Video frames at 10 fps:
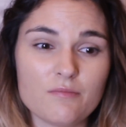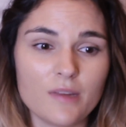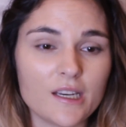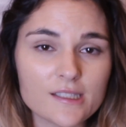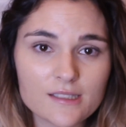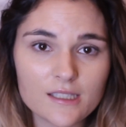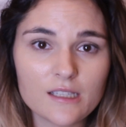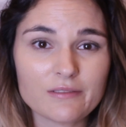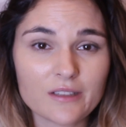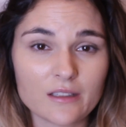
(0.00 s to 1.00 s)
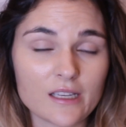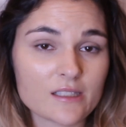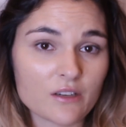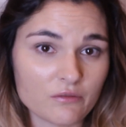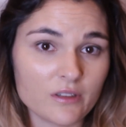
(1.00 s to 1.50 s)
medicine
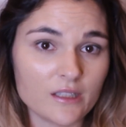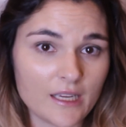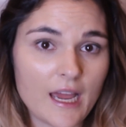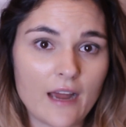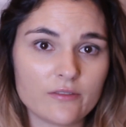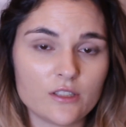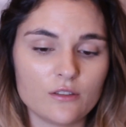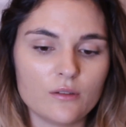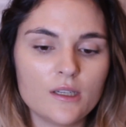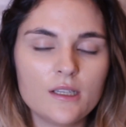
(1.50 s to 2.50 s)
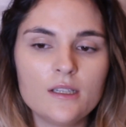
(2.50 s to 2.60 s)
unless I really have to.